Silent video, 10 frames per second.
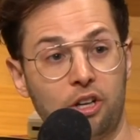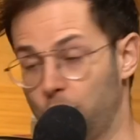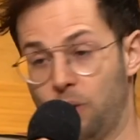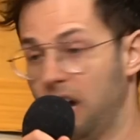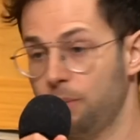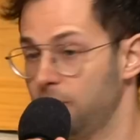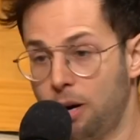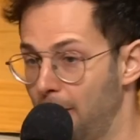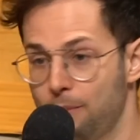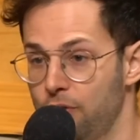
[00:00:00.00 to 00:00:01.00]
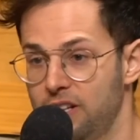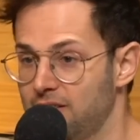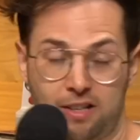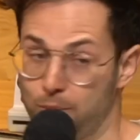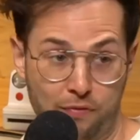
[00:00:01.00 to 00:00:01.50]
So we're not going to be talking about movies.
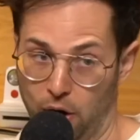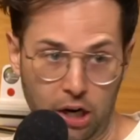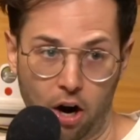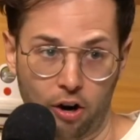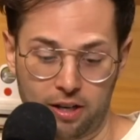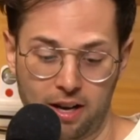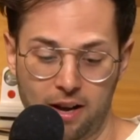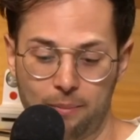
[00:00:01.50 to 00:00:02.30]
It's going to be very hard.